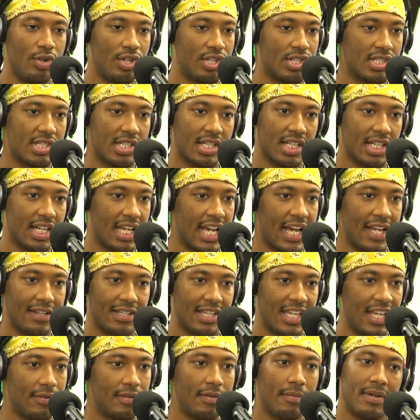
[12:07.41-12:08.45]
we just gonna have
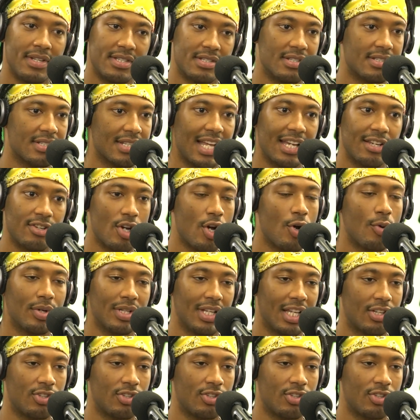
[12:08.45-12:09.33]
to keep the business like going.